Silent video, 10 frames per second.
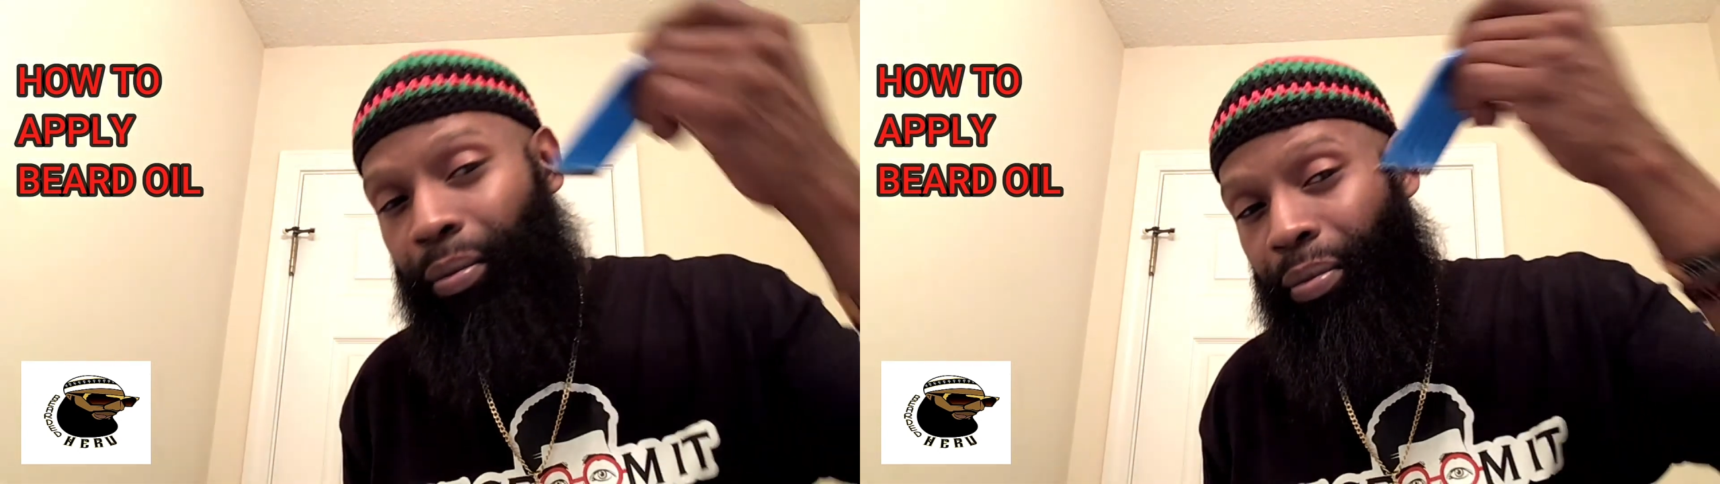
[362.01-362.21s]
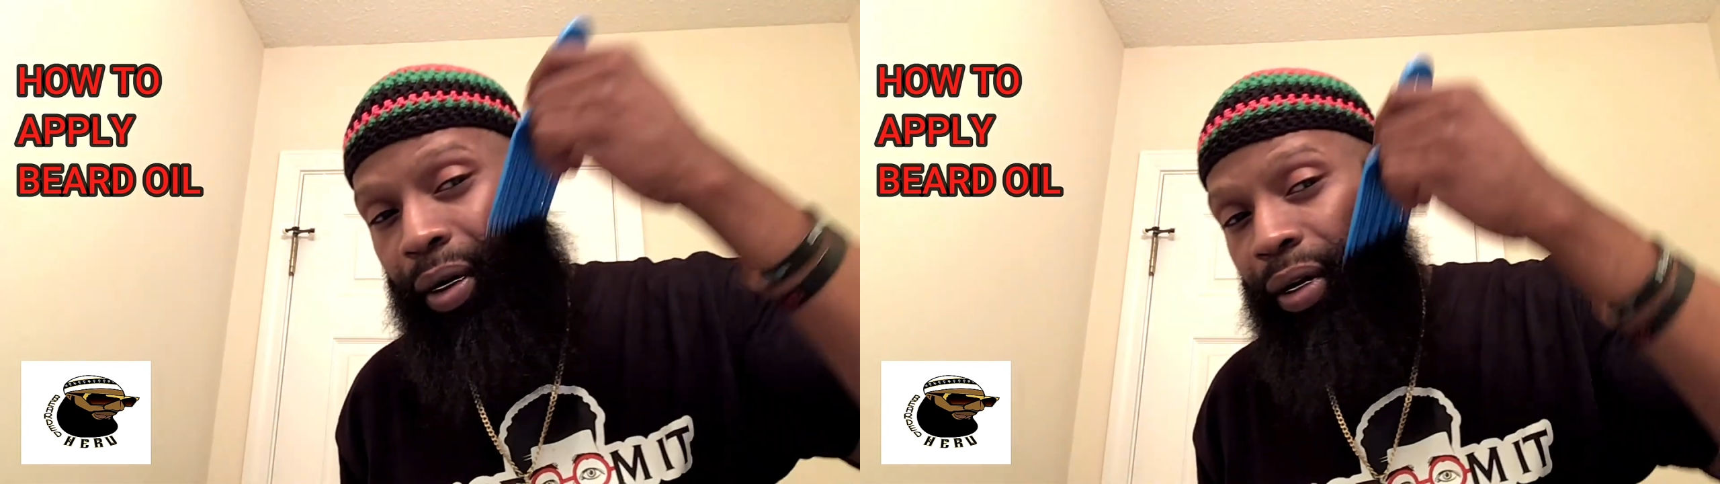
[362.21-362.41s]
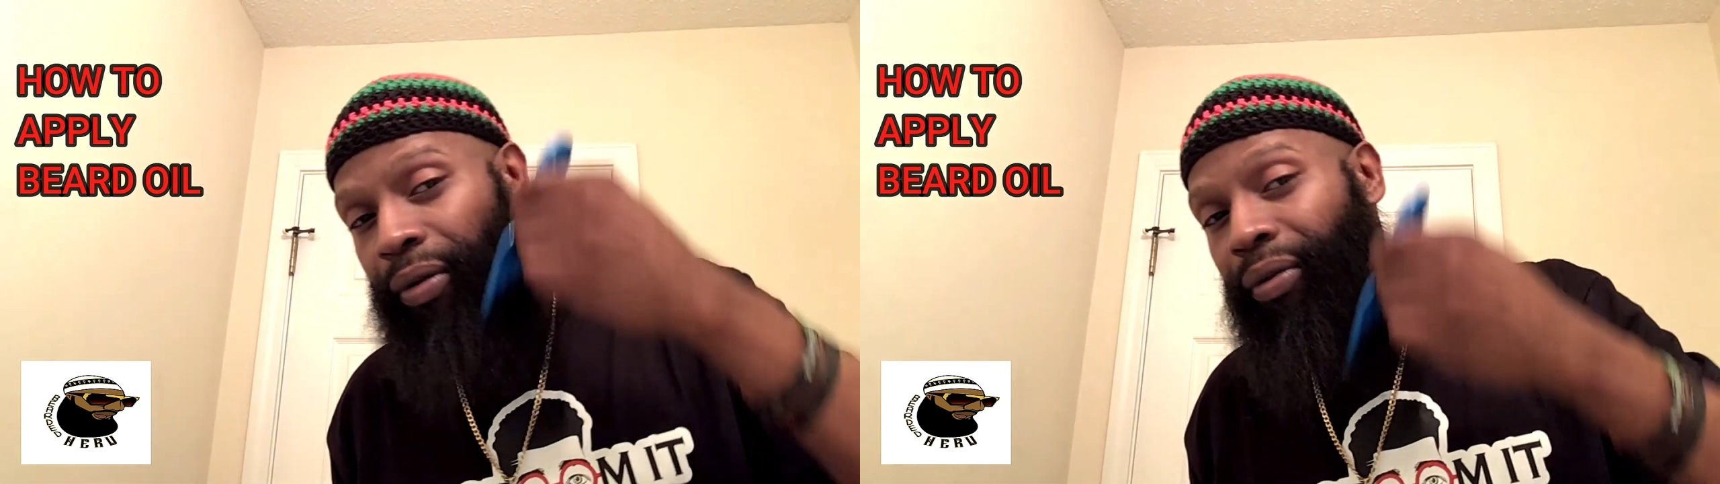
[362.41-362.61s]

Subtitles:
But